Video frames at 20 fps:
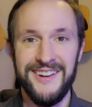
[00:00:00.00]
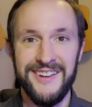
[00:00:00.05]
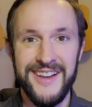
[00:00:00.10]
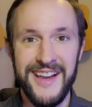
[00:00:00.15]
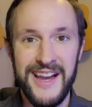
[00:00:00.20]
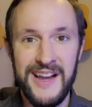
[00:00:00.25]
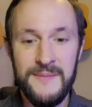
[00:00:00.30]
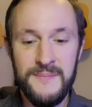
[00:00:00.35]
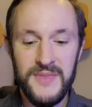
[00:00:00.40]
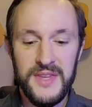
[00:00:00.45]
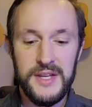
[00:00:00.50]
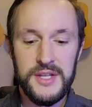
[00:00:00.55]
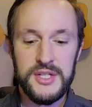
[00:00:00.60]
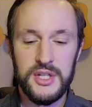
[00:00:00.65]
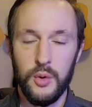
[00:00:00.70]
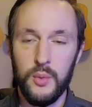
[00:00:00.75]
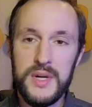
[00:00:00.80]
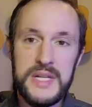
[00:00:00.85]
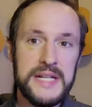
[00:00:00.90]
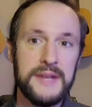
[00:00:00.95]
Okay,
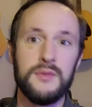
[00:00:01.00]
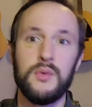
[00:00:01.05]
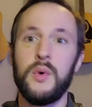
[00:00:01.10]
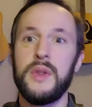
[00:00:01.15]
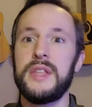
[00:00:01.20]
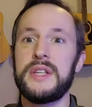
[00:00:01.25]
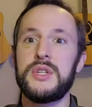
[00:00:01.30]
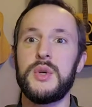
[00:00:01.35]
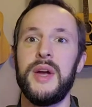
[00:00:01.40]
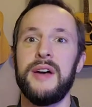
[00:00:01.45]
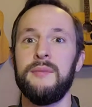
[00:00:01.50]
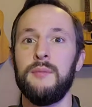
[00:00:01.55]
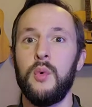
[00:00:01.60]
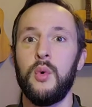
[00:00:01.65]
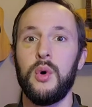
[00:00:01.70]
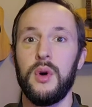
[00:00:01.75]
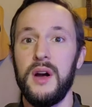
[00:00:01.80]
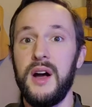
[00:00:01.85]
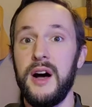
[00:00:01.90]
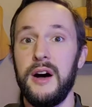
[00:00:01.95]
so whichever one that you have
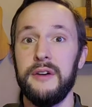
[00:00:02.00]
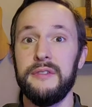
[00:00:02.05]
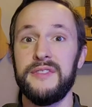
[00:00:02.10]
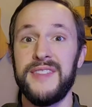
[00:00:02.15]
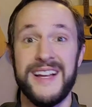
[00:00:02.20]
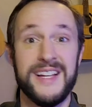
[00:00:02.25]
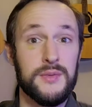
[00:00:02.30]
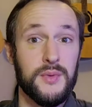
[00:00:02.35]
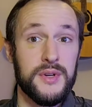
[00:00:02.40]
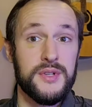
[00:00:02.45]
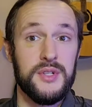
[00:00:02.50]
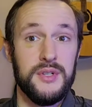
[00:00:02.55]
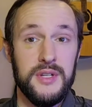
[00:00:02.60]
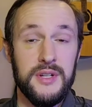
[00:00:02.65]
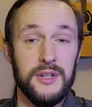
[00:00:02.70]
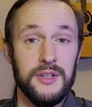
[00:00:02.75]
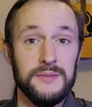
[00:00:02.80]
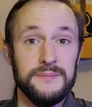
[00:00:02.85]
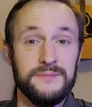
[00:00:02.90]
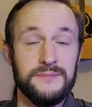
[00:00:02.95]
more of, that's what you
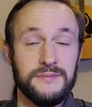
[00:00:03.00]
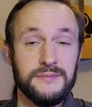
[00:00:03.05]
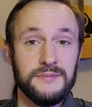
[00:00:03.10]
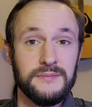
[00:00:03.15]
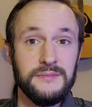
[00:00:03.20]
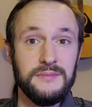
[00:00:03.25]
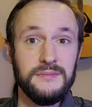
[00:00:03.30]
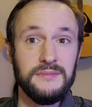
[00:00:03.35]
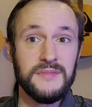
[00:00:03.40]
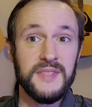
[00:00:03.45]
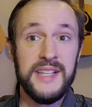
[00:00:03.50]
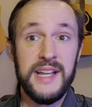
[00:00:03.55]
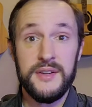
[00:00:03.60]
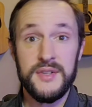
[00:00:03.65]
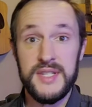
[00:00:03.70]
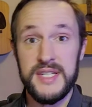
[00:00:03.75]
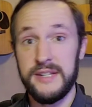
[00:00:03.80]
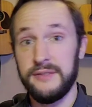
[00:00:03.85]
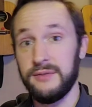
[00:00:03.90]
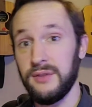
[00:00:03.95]
do. Now,
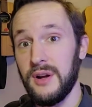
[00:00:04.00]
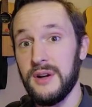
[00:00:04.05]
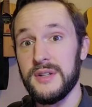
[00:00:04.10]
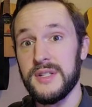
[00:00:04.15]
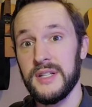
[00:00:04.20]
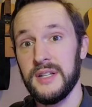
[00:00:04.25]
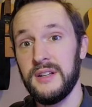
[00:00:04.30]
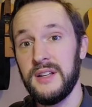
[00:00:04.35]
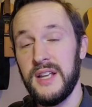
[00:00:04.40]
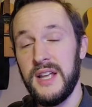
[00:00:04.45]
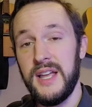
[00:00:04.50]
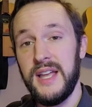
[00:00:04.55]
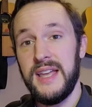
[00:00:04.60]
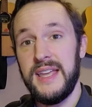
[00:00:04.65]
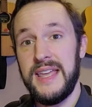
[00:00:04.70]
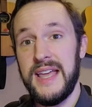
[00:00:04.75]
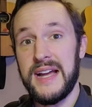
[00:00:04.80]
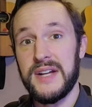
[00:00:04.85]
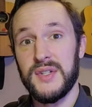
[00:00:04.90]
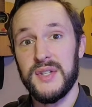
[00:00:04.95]
Steve Larson,
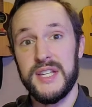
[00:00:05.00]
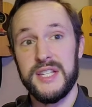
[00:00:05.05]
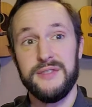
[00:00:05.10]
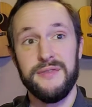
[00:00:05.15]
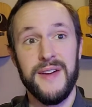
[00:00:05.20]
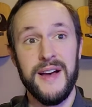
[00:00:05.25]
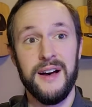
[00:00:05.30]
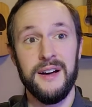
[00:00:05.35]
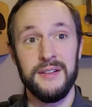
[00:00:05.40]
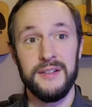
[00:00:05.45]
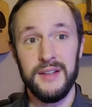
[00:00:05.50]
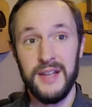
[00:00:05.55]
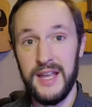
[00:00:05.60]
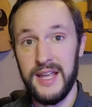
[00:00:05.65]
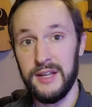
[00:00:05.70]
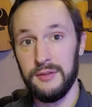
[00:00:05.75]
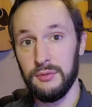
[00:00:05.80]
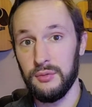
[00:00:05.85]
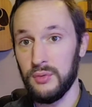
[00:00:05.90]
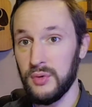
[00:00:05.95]
he actually has found
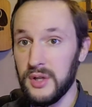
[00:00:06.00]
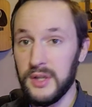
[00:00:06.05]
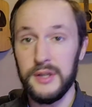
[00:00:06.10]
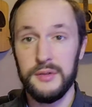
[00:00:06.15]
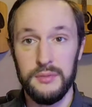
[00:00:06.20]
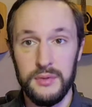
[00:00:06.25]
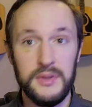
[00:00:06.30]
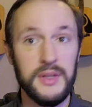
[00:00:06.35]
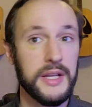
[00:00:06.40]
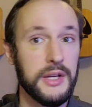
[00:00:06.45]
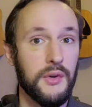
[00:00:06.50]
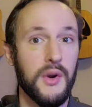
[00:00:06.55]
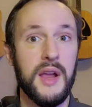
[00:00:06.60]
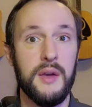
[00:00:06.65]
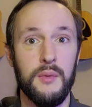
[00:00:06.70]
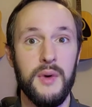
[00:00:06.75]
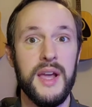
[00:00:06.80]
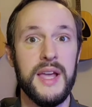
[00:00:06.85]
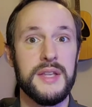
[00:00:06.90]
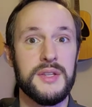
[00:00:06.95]
a really, really
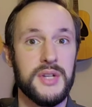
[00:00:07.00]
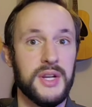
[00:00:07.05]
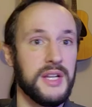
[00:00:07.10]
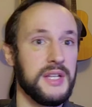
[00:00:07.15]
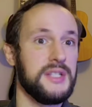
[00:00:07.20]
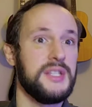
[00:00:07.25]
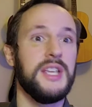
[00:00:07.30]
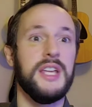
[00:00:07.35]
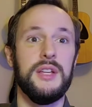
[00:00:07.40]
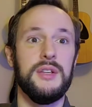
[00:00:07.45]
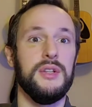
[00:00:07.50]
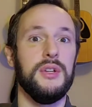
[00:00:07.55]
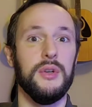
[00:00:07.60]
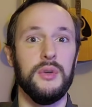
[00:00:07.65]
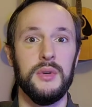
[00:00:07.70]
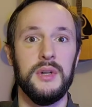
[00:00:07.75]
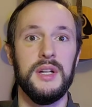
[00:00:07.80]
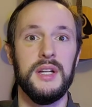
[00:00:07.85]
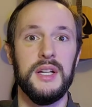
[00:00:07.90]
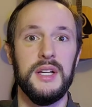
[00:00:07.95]
great way to
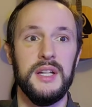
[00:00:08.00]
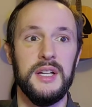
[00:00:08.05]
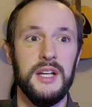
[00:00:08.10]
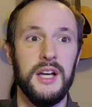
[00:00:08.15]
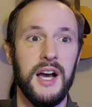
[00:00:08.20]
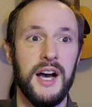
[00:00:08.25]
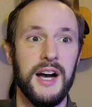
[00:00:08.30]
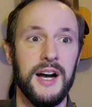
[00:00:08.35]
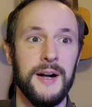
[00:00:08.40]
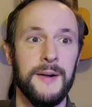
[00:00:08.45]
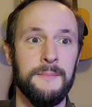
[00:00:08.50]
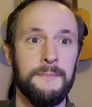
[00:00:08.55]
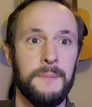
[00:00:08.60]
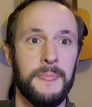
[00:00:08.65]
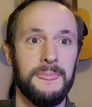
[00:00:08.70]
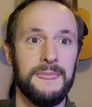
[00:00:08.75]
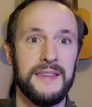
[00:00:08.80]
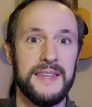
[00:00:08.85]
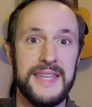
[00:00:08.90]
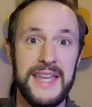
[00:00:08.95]
continue
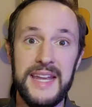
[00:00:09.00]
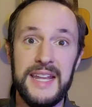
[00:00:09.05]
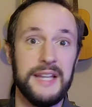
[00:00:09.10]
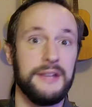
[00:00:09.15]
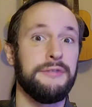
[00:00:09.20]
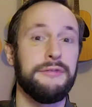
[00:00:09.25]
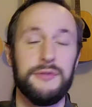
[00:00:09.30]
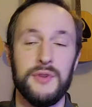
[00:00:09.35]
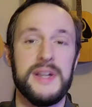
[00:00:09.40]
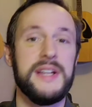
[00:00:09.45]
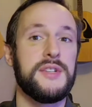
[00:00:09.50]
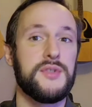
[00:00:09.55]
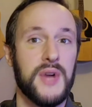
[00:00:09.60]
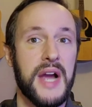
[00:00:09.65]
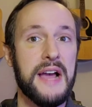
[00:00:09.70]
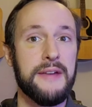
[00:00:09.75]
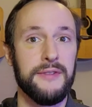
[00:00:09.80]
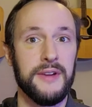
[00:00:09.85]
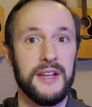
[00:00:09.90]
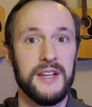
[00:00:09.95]
getting free
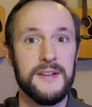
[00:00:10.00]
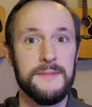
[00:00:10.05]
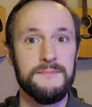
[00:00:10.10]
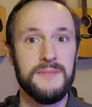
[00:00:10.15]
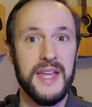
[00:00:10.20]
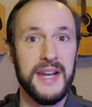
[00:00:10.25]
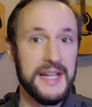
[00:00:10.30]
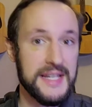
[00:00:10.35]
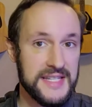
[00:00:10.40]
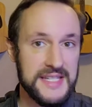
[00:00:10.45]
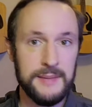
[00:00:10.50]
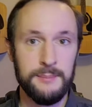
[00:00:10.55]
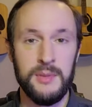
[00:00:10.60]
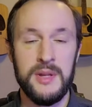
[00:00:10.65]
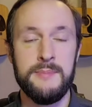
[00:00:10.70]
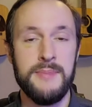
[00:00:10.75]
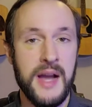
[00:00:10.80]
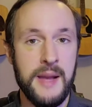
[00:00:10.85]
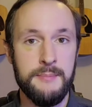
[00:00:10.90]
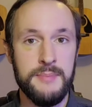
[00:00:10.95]
traffic, and it's
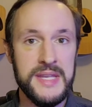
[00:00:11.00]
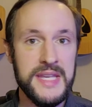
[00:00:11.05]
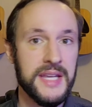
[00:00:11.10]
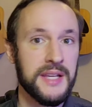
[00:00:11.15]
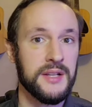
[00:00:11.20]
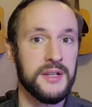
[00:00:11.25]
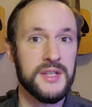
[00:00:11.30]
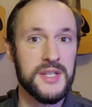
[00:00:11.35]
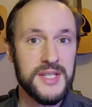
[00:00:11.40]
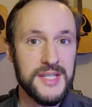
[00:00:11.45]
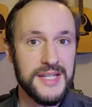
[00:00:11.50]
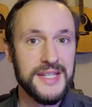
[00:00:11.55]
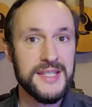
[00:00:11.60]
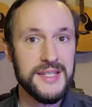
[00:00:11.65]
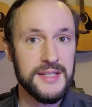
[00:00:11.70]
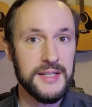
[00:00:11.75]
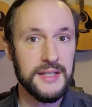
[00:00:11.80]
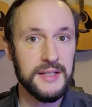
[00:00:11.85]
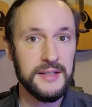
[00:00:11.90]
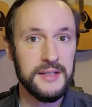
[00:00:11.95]
simply by being
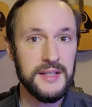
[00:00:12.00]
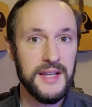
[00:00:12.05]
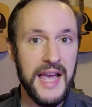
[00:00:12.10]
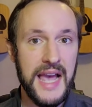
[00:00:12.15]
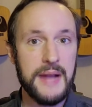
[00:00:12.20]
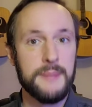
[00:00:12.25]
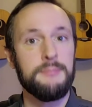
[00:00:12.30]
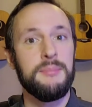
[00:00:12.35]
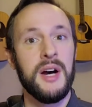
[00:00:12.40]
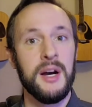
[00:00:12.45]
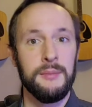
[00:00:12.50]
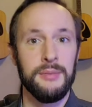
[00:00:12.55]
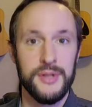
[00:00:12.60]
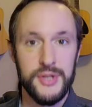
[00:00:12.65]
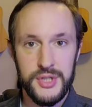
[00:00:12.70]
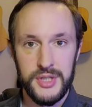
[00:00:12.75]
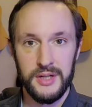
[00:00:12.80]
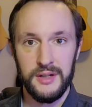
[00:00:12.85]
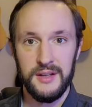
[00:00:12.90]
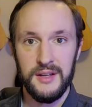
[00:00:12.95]
consistent at
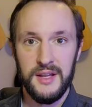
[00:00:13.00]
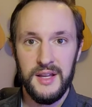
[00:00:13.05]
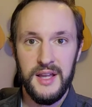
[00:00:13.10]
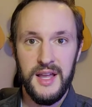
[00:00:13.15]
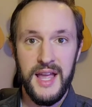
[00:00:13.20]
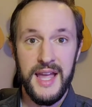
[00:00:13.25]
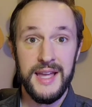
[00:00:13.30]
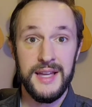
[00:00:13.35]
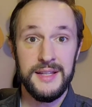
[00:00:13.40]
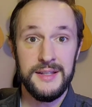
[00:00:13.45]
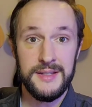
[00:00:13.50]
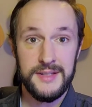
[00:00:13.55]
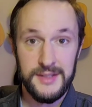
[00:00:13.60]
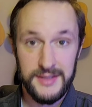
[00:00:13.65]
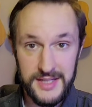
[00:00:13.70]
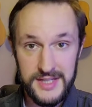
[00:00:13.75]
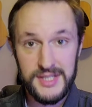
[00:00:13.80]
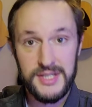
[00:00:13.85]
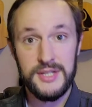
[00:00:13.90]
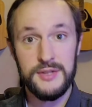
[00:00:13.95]
publishing. And
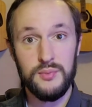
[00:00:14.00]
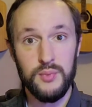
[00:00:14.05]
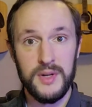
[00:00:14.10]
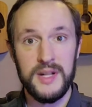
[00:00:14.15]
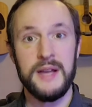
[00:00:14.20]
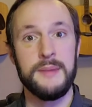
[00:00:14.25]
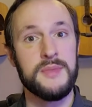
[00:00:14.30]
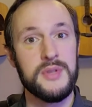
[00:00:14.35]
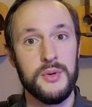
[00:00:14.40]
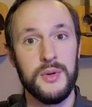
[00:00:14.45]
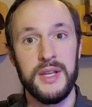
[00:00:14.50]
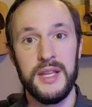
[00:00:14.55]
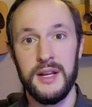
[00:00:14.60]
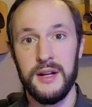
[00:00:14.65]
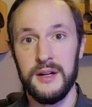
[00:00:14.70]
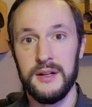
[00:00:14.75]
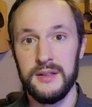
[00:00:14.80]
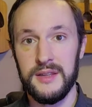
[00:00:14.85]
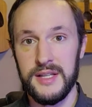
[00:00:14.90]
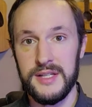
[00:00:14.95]
this is what I'm doing
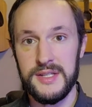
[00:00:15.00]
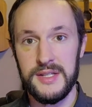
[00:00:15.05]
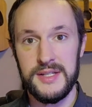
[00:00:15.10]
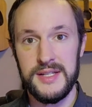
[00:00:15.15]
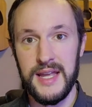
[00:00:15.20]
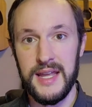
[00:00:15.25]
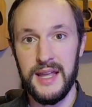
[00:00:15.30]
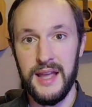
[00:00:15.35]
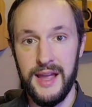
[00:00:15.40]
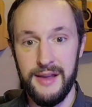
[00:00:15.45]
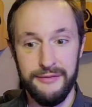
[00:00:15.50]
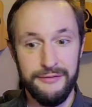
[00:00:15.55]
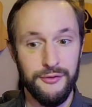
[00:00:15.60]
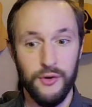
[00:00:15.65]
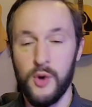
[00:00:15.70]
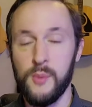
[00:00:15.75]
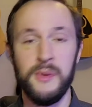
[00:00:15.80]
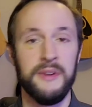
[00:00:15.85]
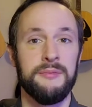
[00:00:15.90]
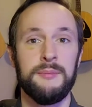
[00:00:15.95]
here. This is a
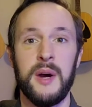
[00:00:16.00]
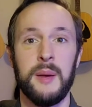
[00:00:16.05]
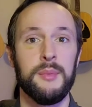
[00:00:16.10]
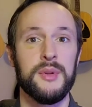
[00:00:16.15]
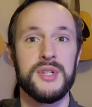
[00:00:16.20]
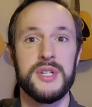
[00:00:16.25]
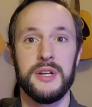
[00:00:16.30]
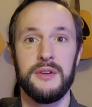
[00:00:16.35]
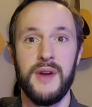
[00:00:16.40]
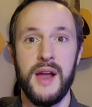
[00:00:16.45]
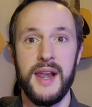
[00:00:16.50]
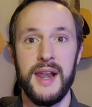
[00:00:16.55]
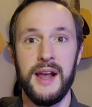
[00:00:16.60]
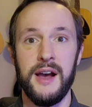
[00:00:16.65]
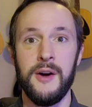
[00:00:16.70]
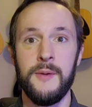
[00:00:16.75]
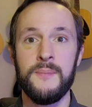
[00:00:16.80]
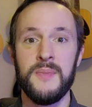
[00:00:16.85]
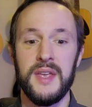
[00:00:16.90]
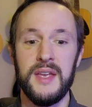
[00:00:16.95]
form of publishing right
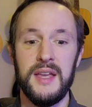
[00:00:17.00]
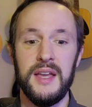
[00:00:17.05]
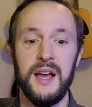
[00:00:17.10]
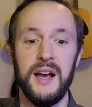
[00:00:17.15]
now.